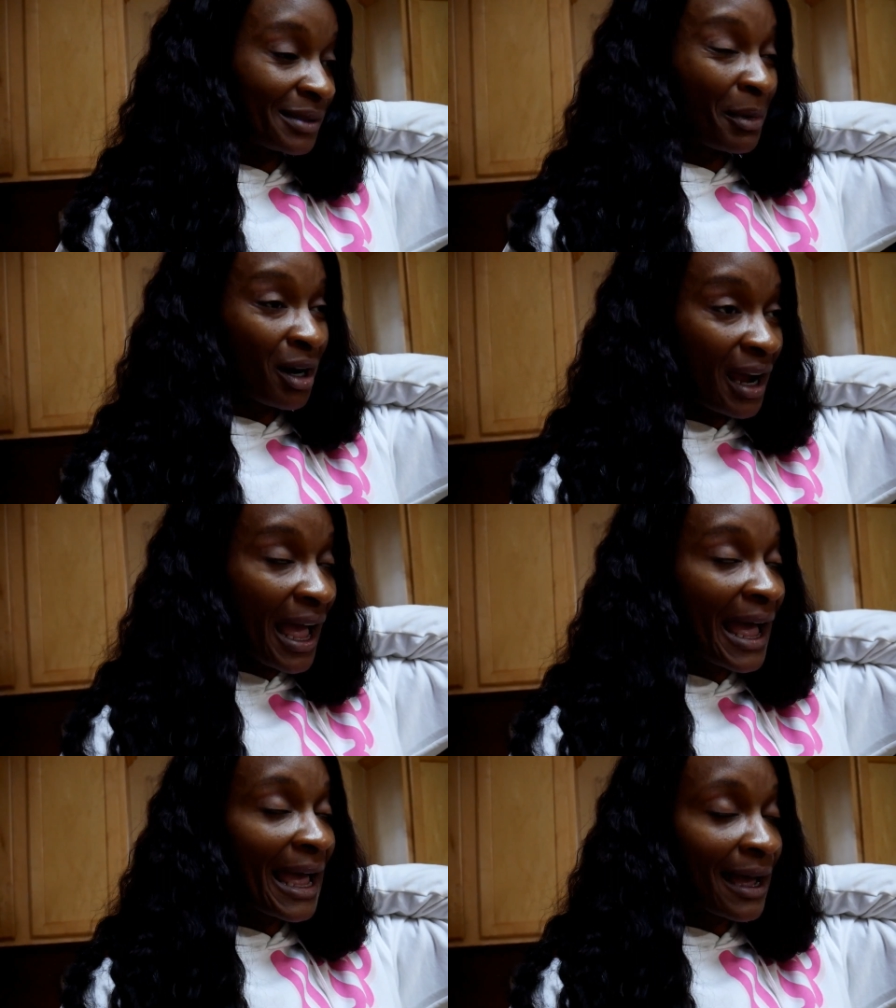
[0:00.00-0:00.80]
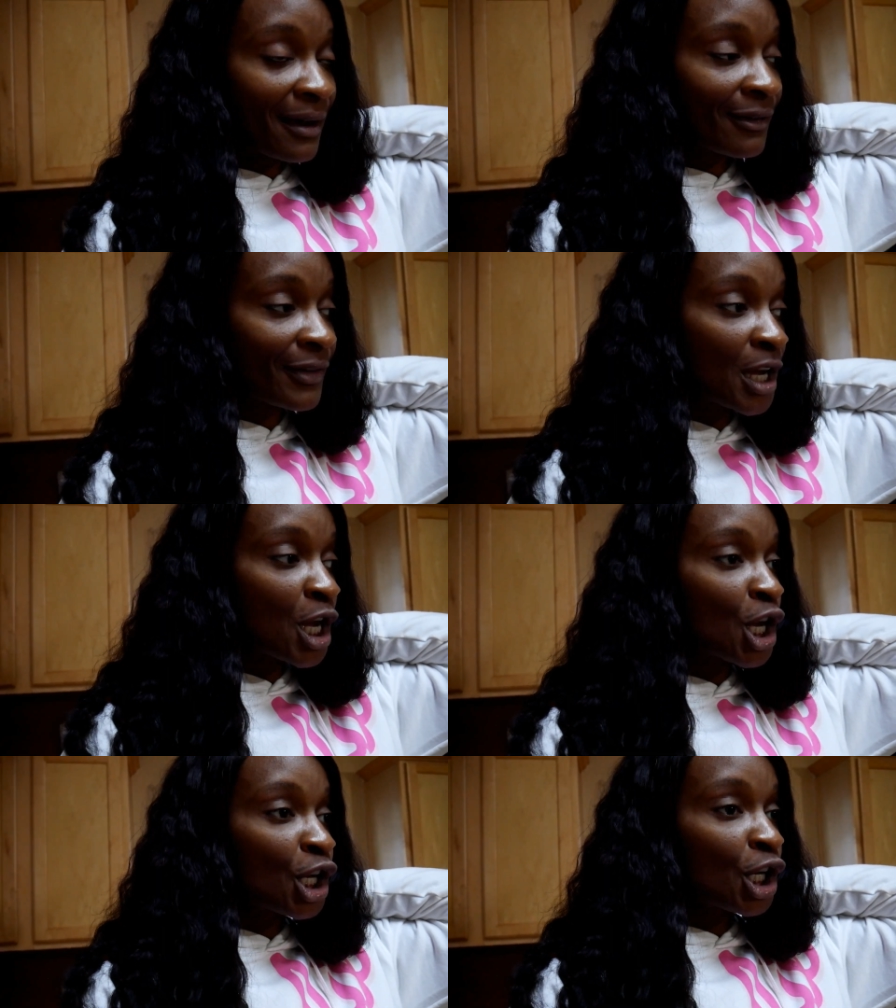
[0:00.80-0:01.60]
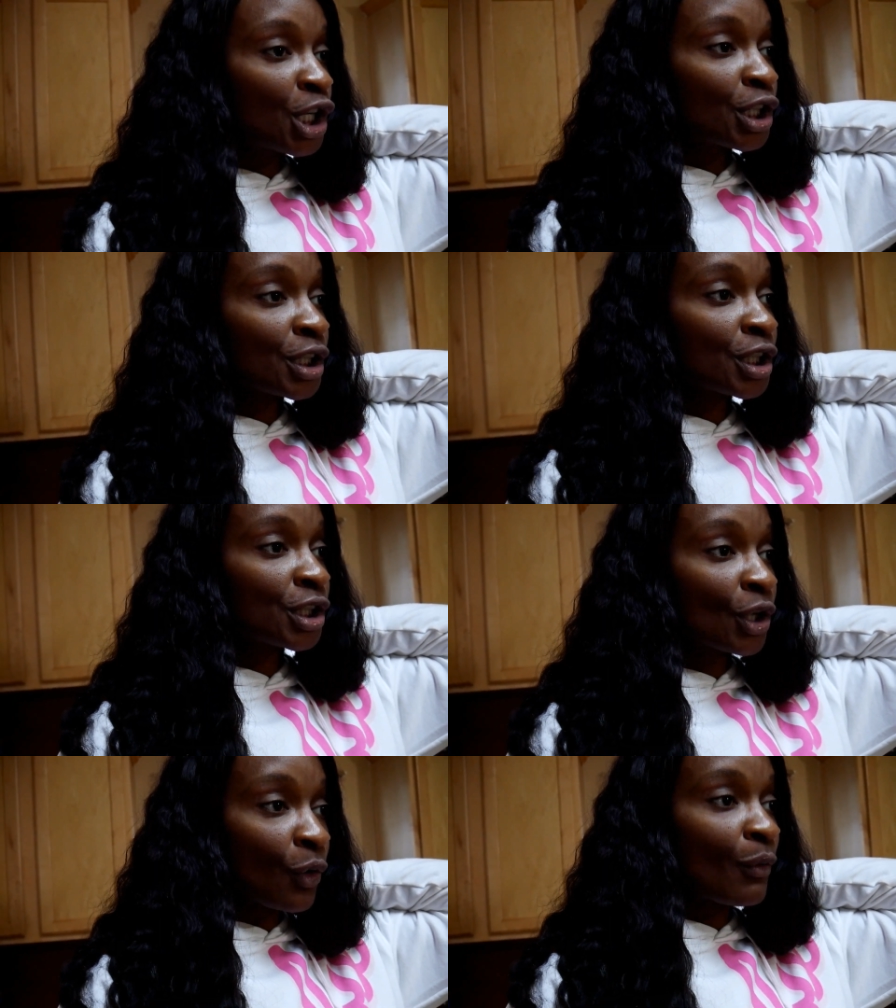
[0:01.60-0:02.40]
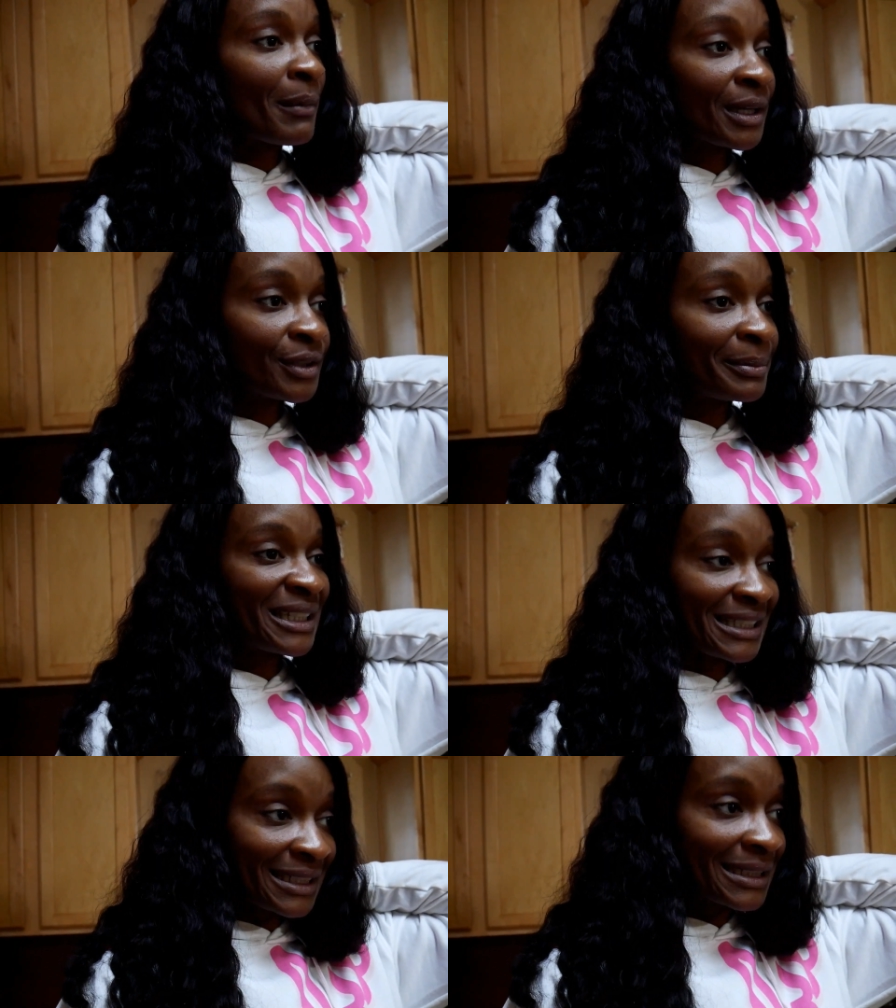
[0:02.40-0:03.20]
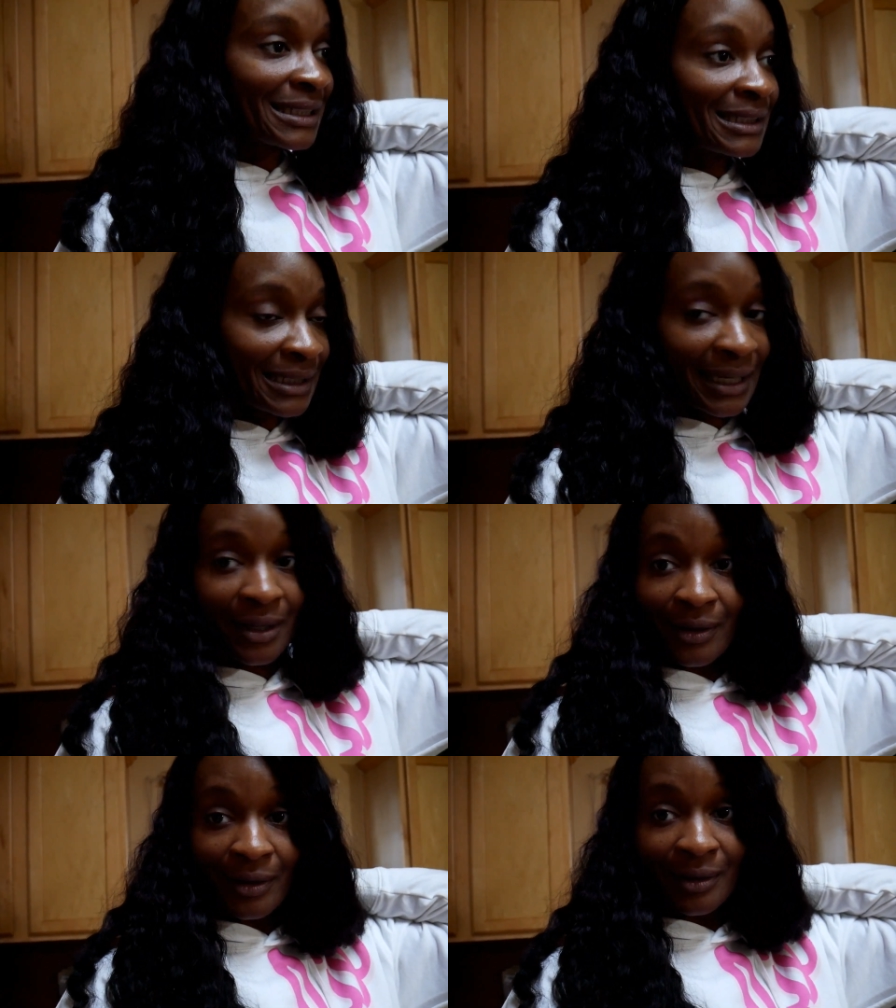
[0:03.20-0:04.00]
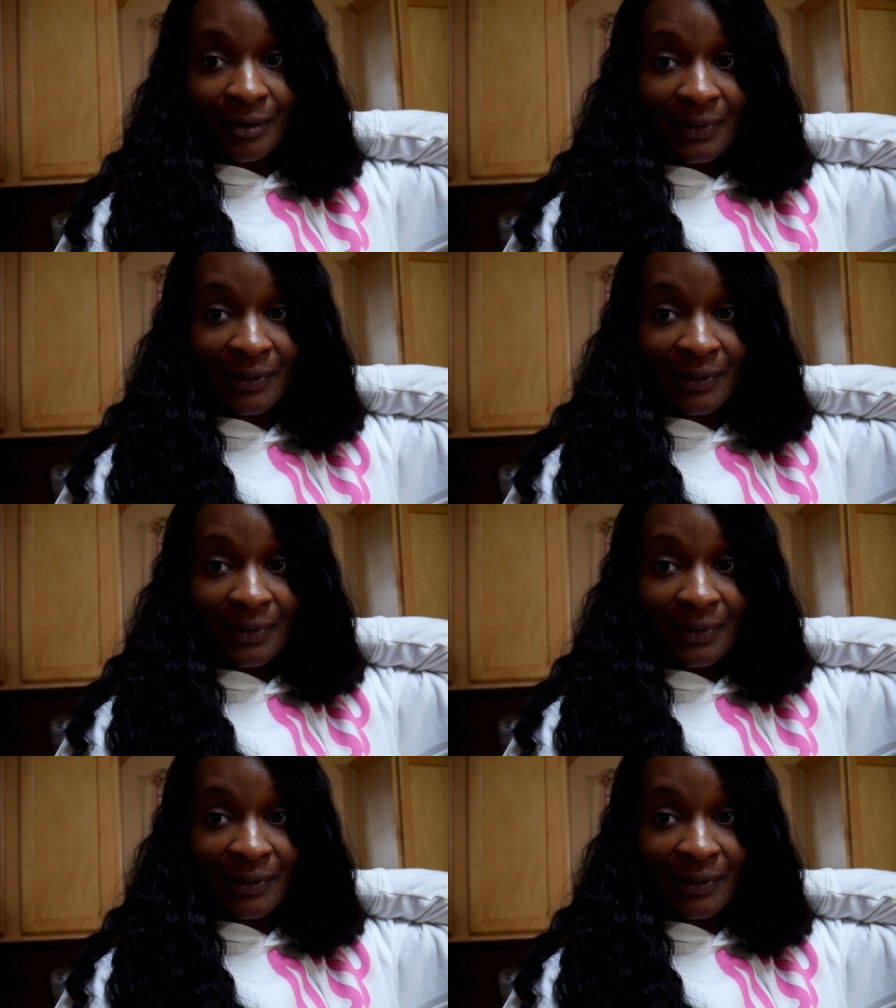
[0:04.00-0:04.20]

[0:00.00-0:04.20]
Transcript: tomorrow I have so much business to take care of.